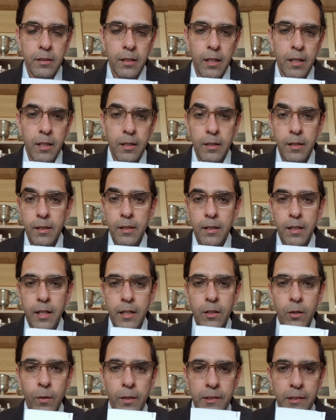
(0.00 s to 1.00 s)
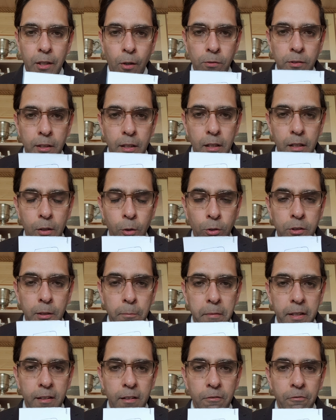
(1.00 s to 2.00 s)
And I know looks a
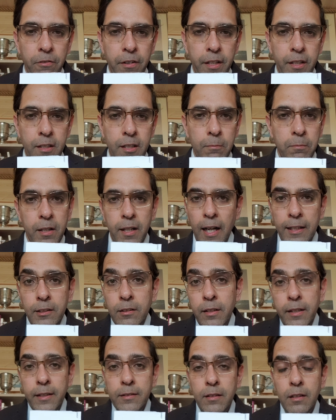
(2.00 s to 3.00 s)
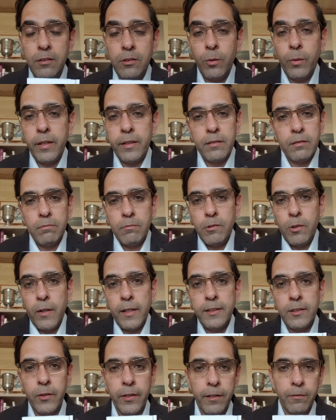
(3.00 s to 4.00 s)
bit weird, but actually it's
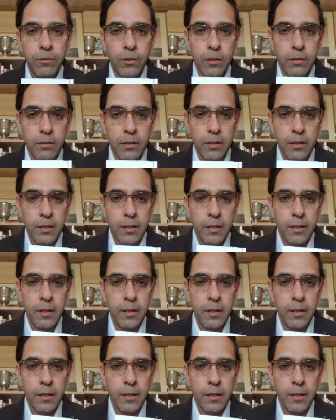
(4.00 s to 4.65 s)
quite straightforward.